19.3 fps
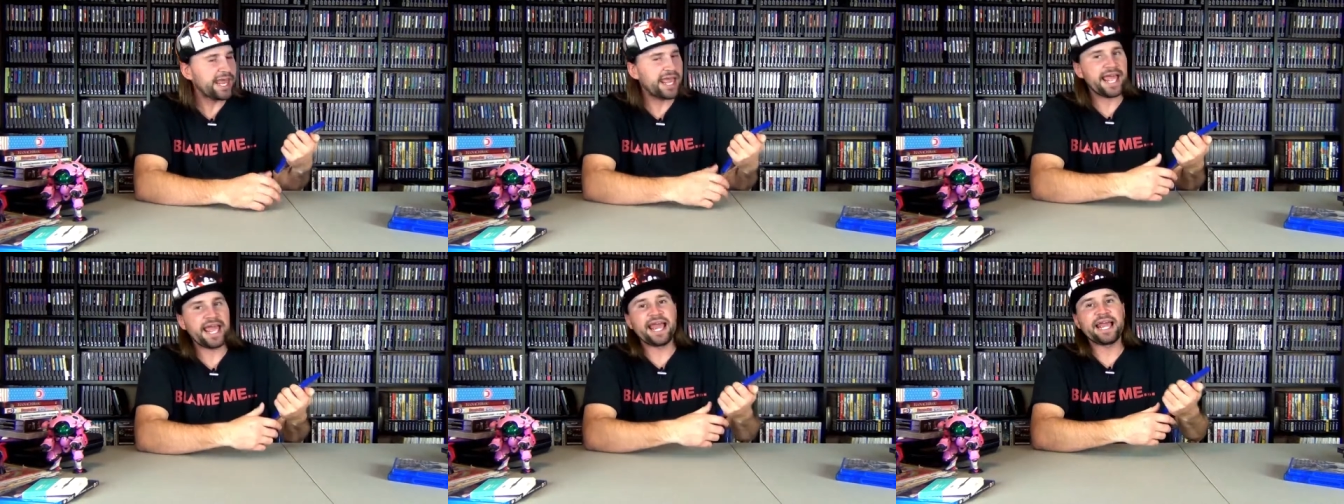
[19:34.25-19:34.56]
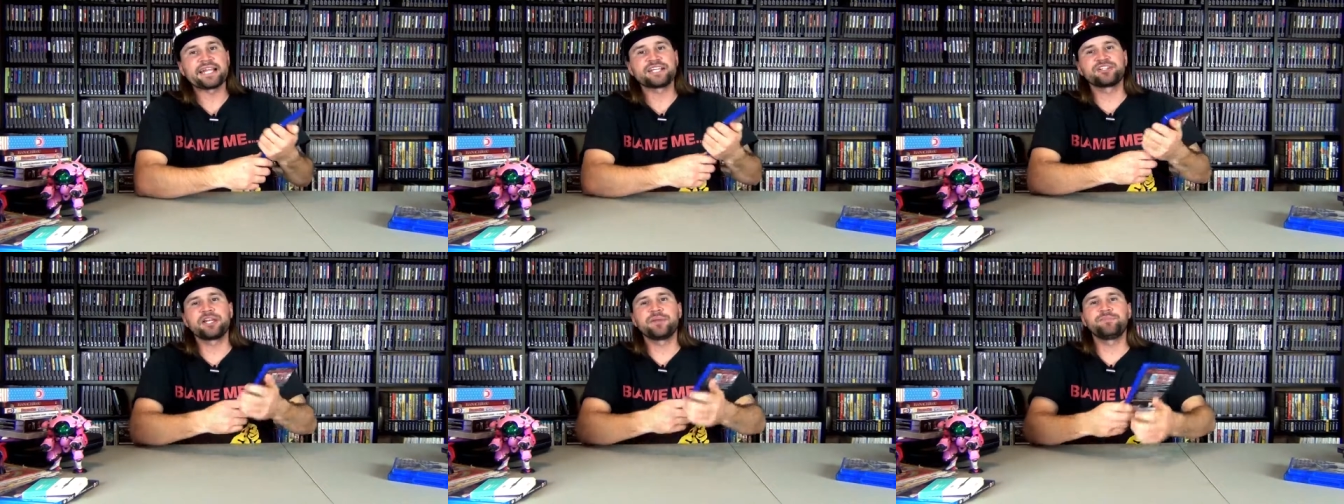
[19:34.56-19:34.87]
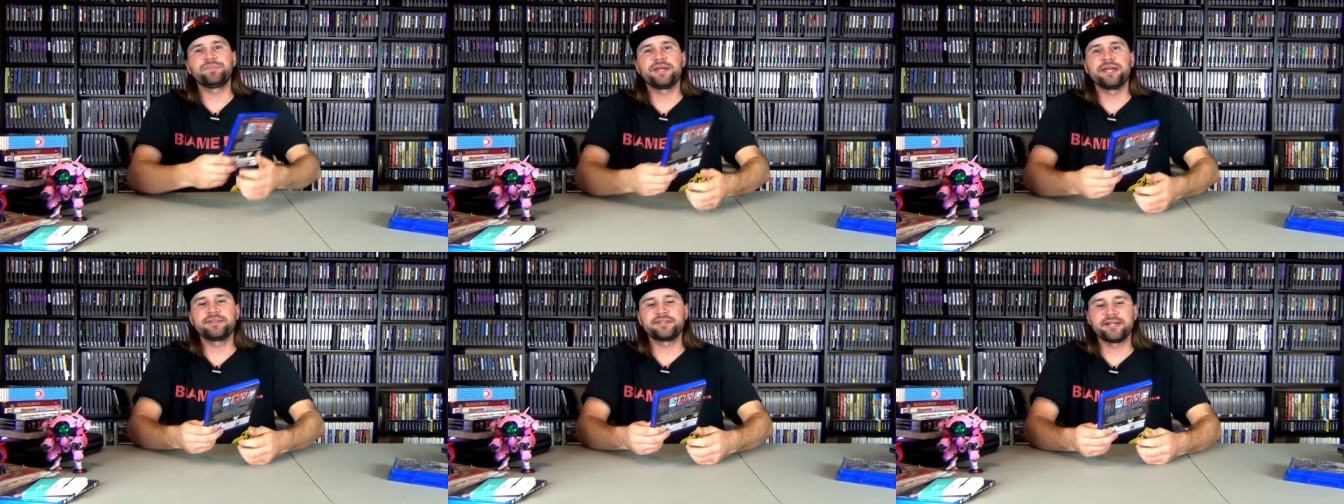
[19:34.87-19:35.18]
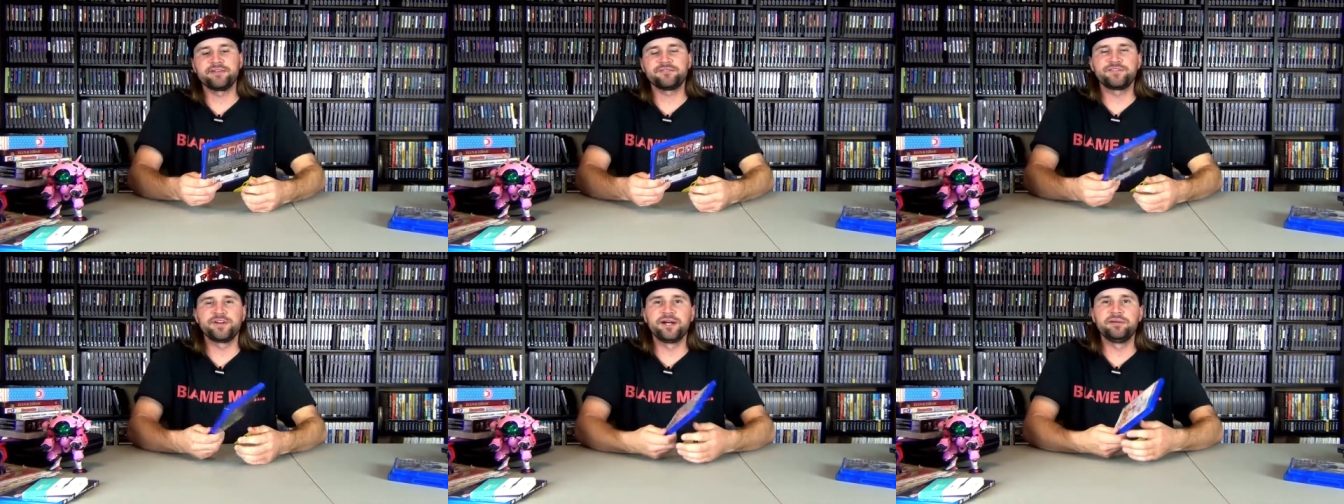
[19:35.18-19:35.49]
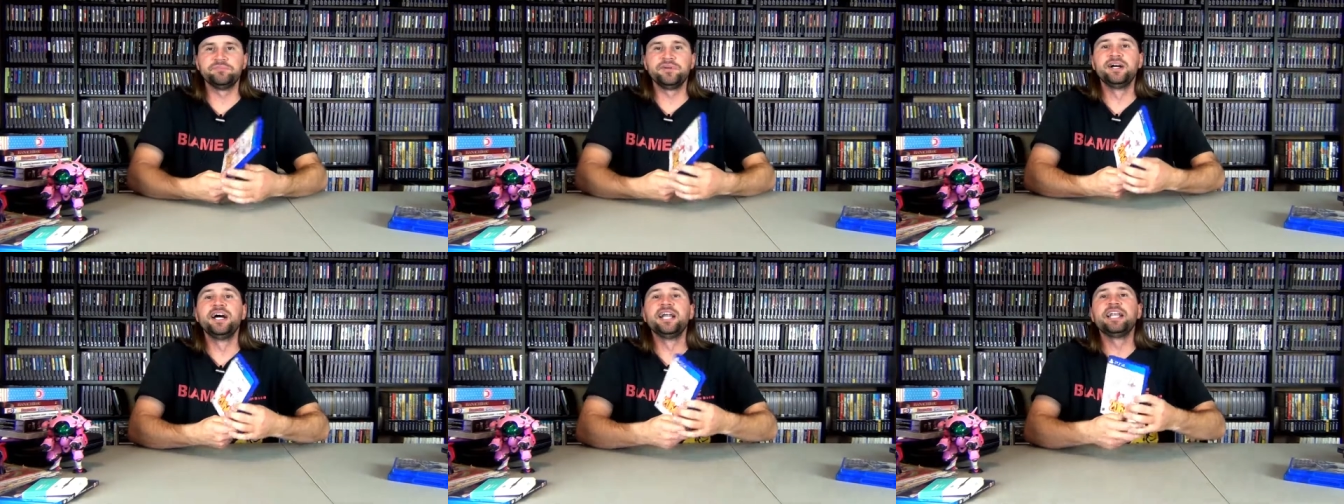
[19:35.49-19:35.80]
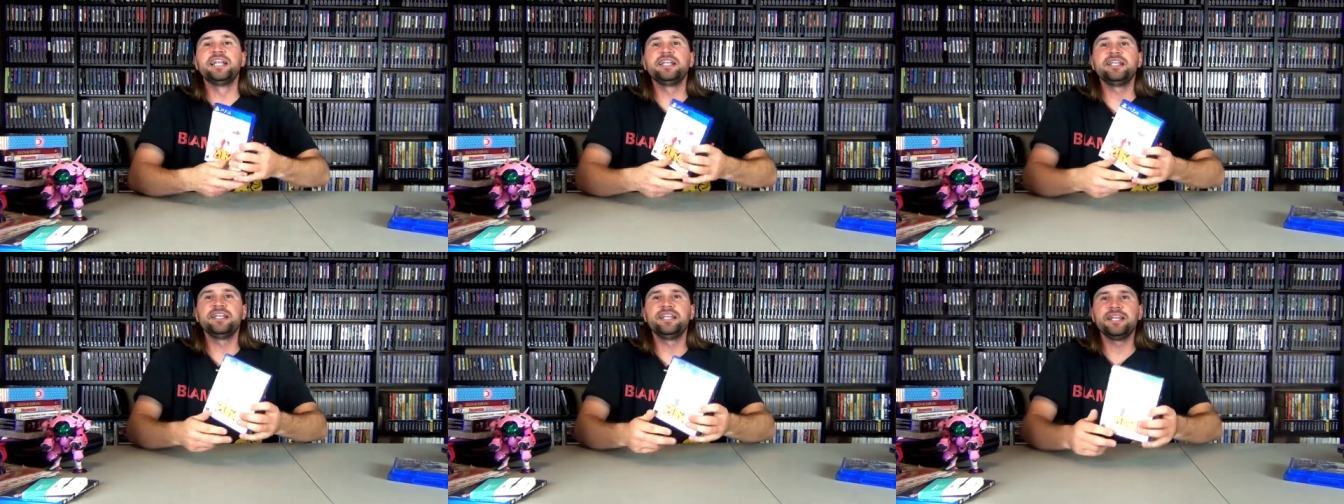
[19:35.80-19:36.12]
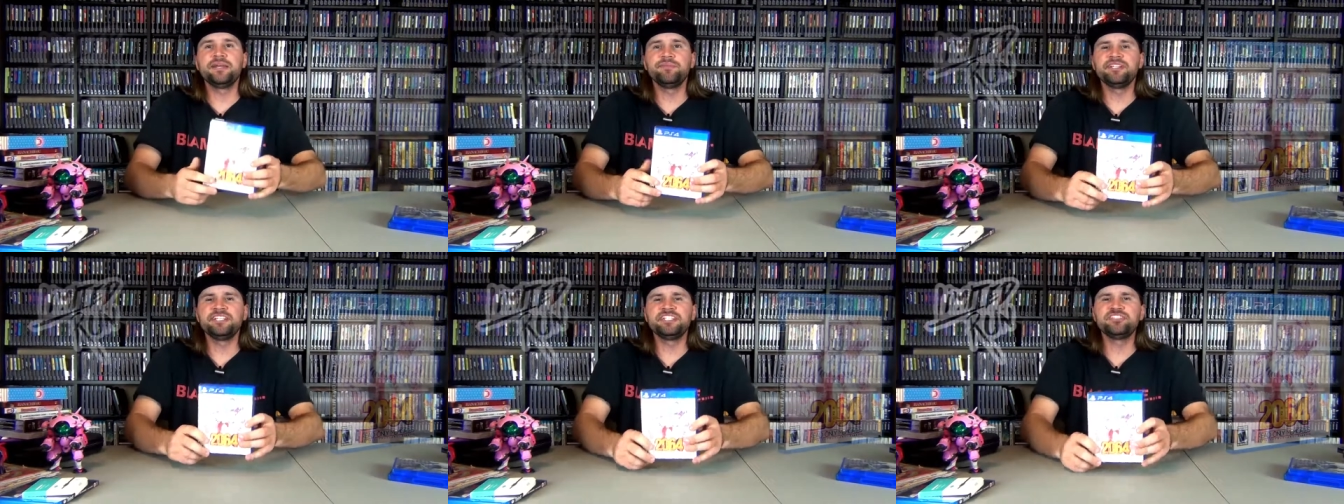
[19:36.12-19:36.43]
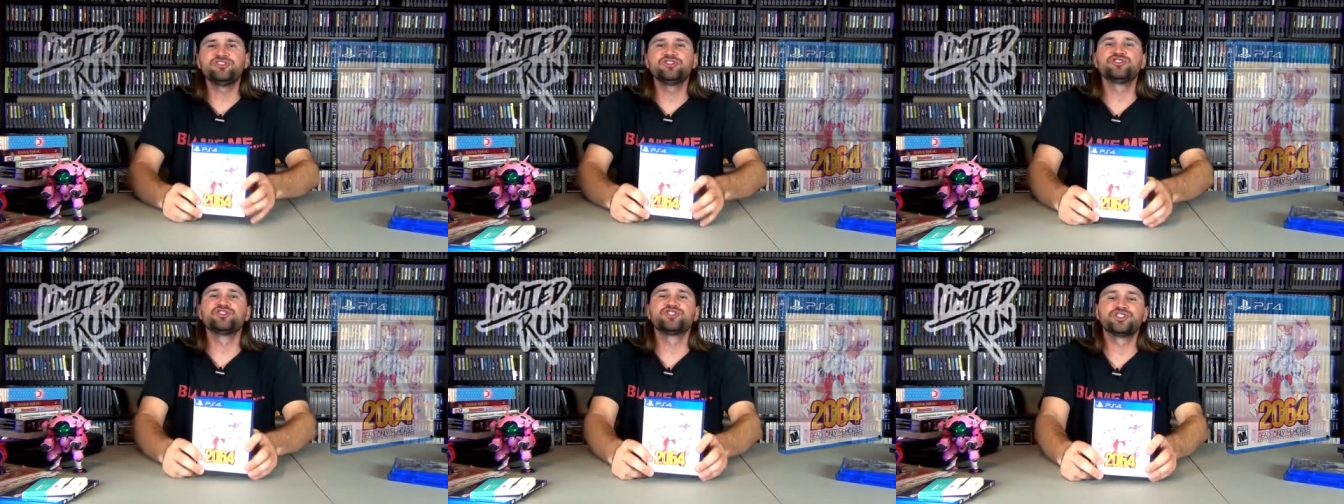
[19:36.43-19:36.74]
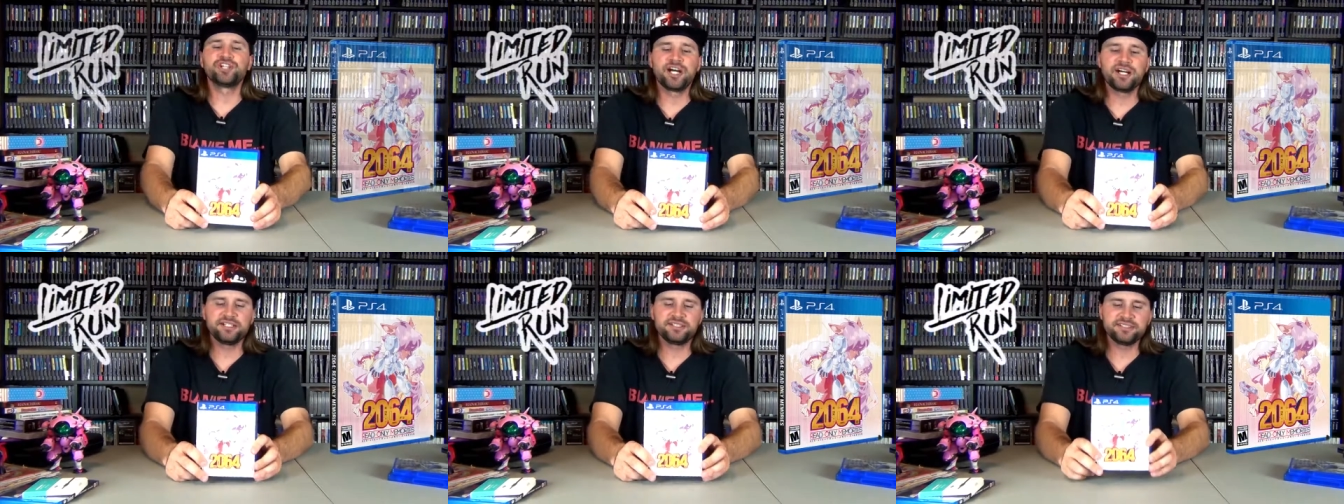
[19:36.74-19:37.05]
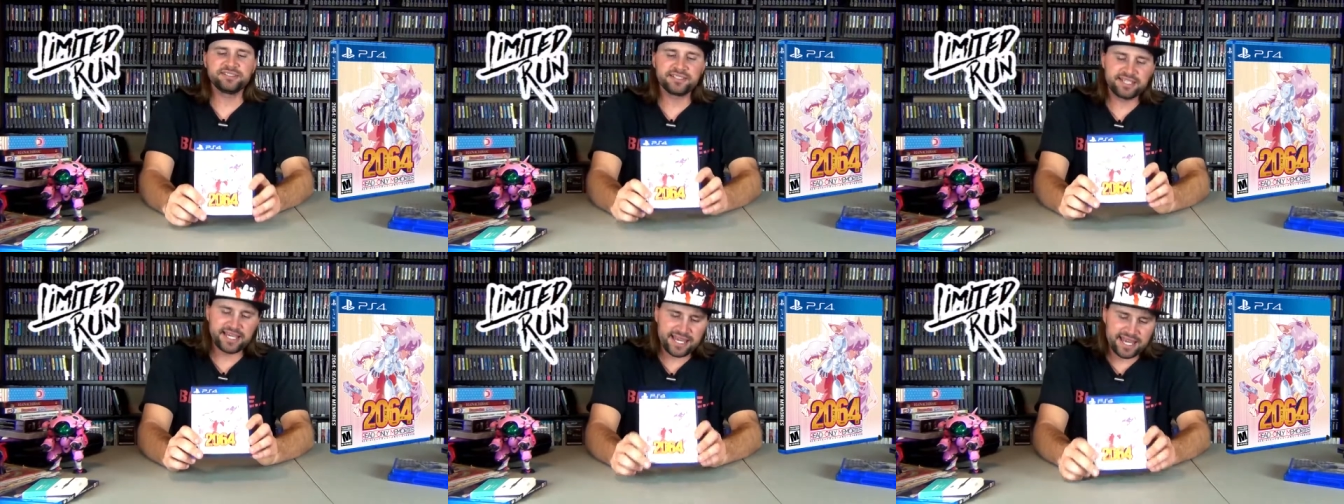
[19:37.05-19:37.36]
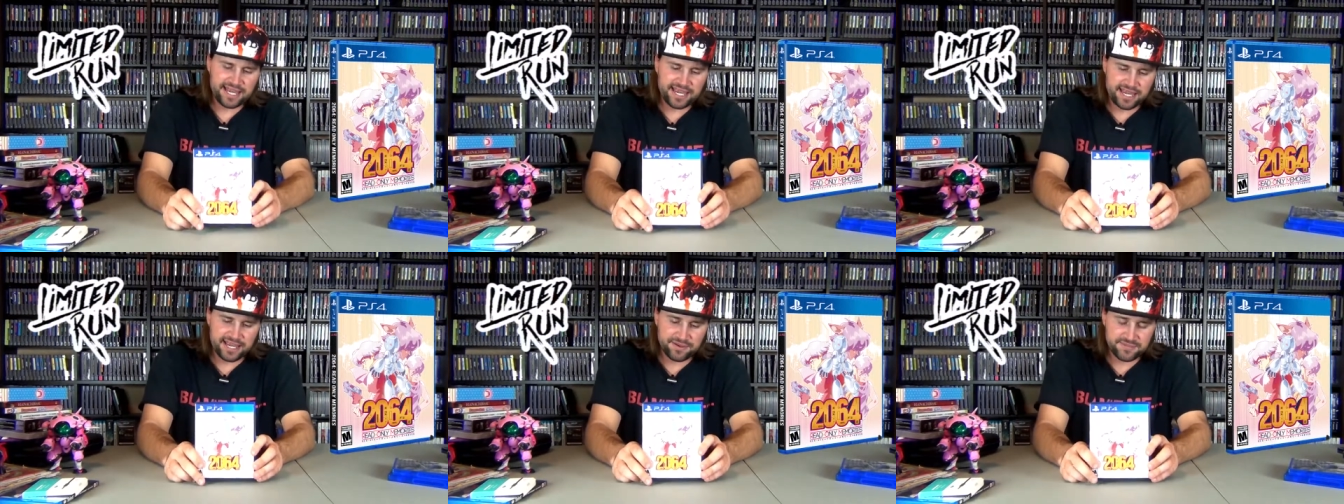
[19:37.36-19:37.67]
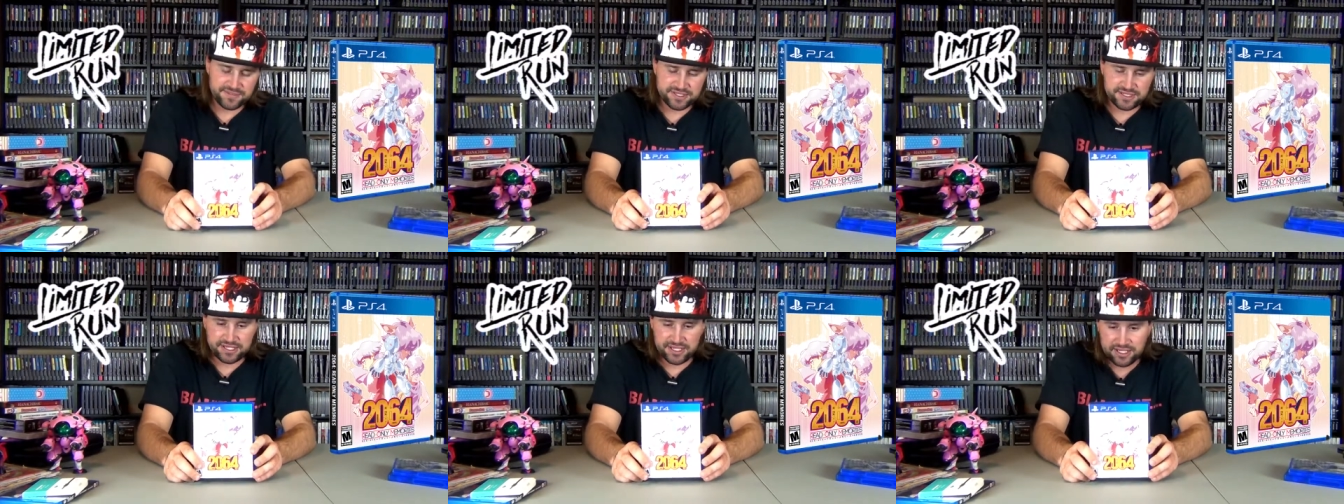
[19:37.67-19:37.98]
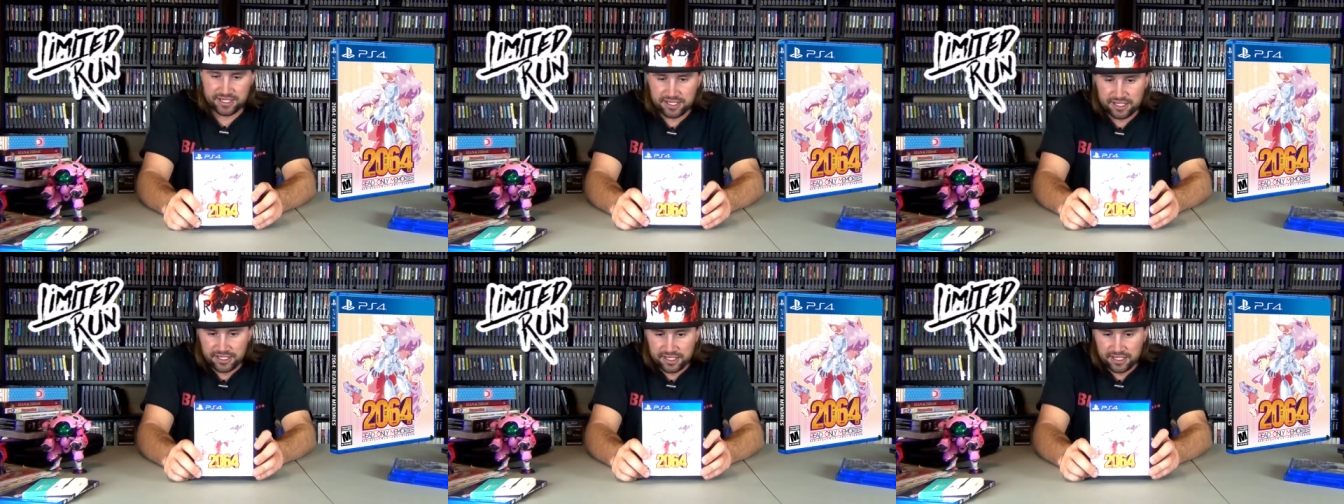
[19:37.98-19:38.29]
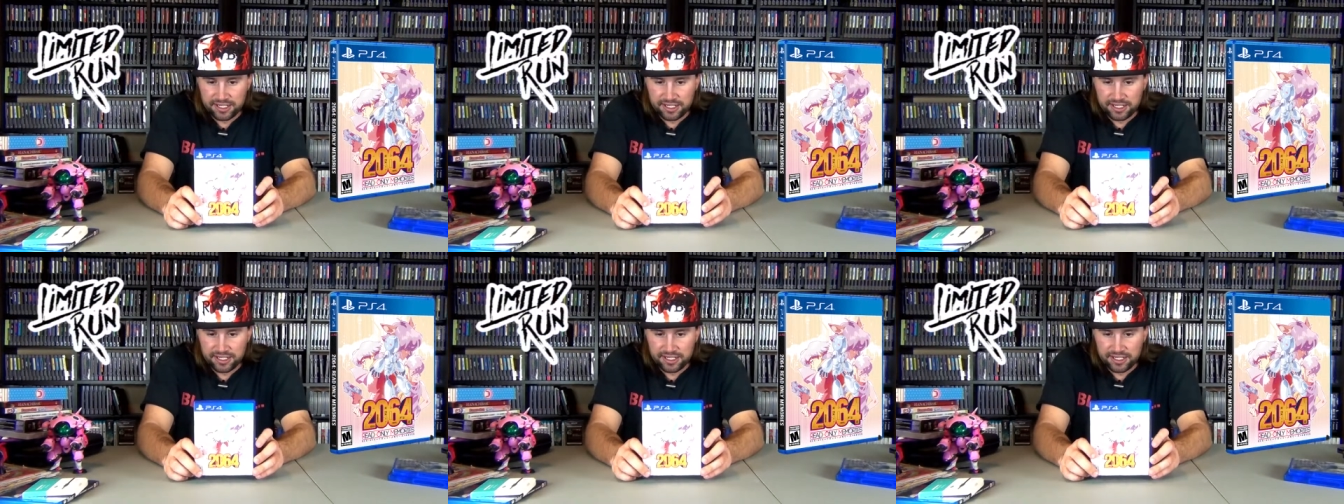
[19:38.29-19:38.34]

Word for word: I actually picked up from Limited Run Games.